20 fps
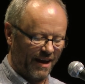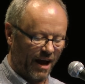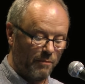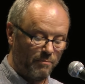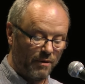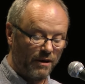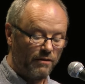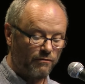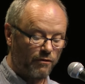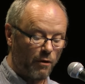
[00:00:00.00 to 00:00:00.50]
I'd
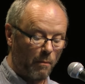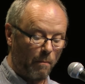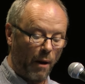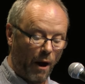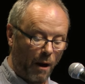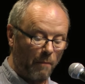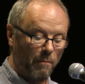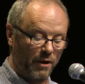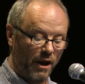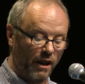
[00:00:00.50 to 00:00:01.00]
been for a
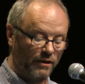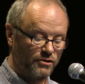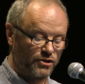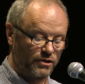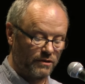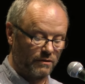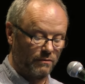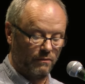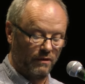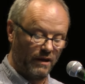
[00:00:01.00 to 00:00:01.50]
pub
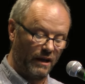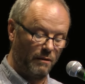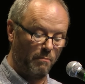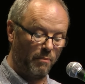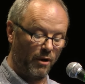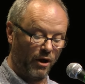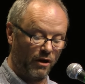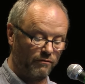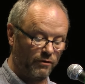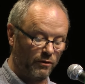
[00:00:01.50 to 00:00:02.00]
lunch in
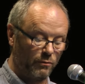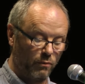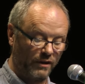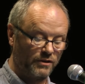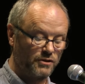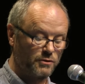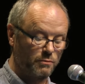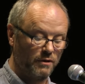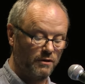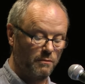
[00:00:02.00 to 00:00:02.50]
Burford
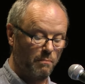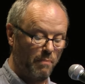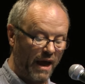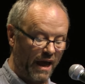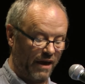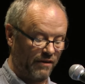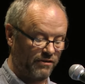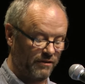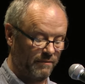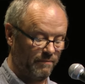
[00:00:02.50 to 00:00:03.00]
once with
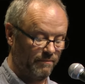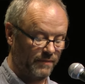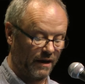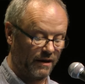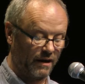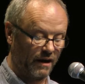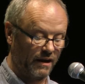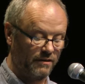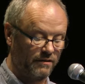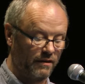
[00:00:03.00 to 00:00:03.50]
Beth,
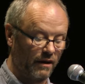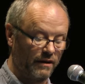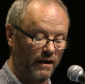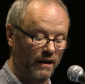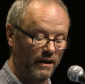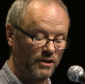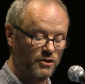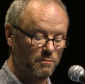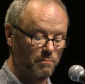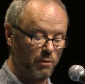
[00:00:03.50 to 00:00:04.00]
and I'd done an
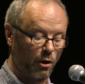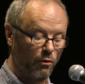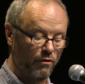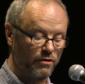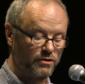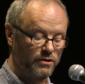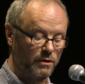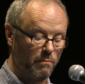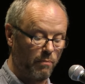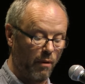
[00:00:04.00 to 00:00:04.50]

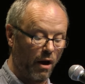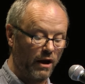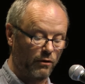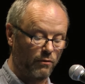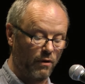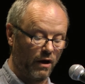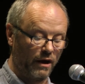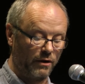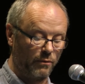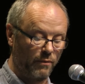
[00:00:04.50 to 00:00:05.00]
exploratory
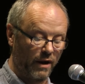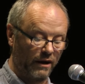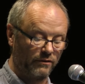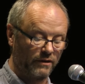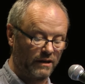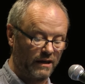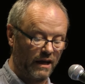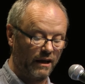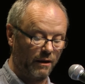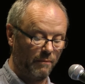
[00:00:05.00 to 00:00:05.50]
bike ride
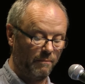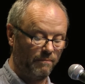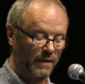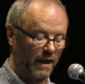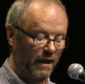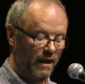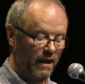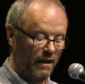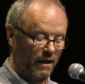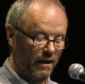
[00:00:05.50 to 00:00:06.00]
around Kingham.
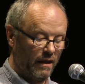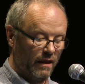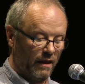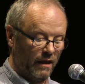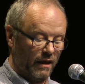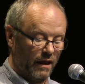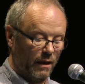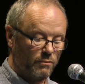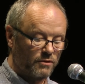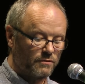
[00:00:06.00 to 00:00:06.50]

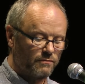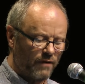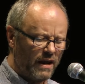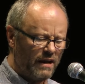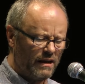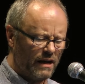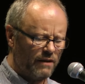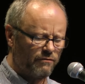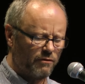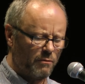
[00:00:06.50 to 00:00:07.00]
It was
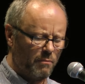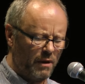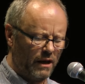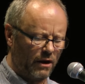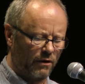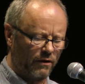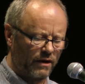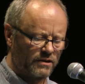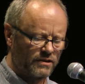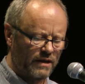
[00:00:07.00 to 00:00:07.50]
vaguely
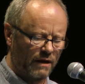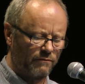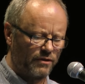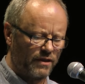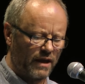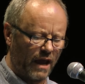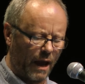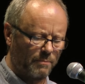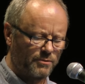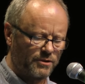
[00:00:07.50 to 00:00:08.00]
familiar except for
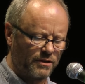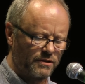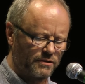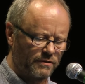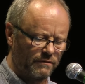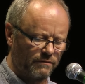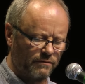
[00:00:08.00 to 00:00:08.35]
the absence